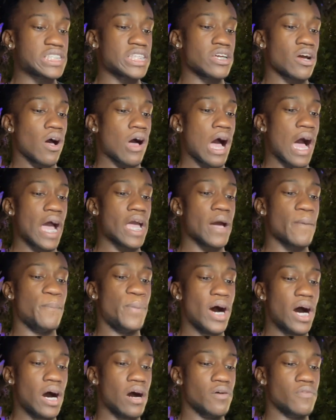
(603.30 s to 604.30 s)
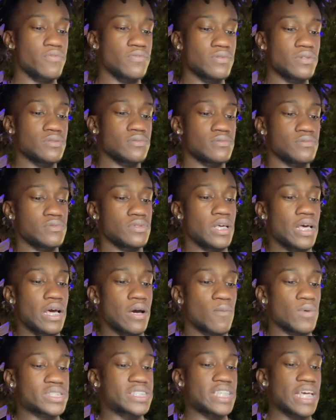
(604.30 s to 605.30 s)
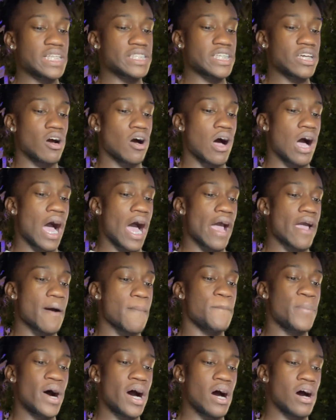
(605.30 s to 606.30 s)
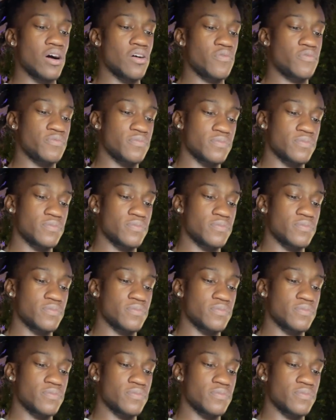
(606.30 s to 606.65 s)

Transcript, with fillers: thee on high above. He will do what? Would set, set thee on high above. above.